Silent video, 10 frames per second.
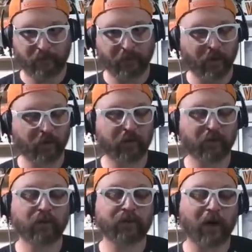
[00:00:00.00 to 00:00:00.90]
So you,
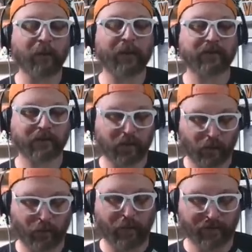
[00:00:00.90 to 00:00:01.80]
you talk about the
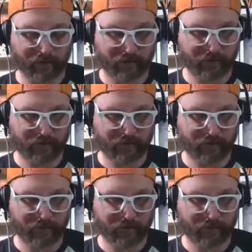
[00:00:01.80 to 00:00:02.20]
turnaround